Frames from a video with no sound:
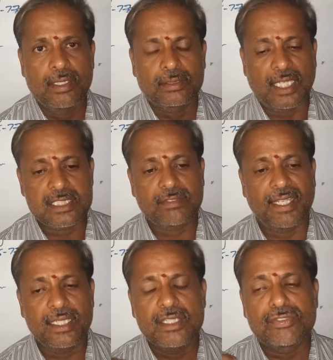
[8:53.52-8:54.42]
That's
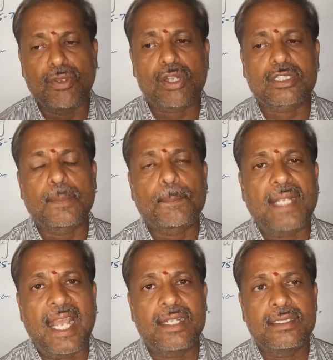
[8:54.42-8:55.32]
why fourth
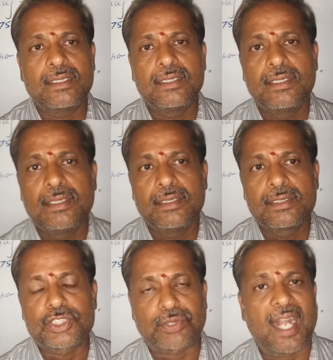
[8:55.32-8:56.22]
plan
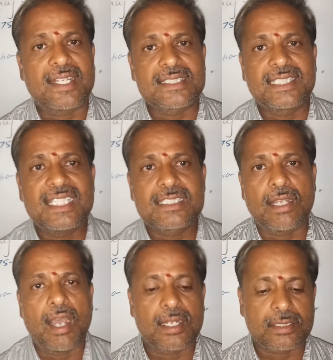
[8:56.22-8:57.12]
strategies
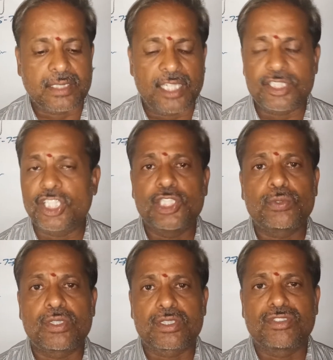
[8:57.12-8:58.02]
are
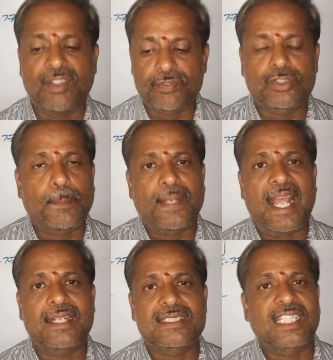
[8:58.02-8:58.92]
continued to fifth
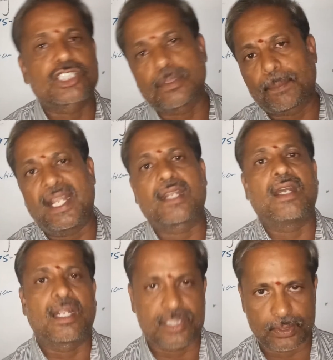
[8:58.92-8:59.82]
plan, sixth plan
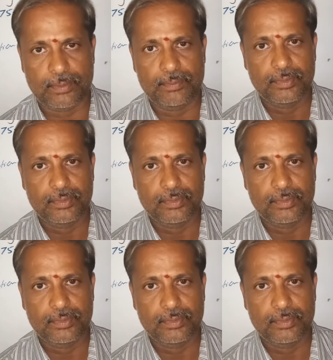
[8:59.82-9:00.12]
also.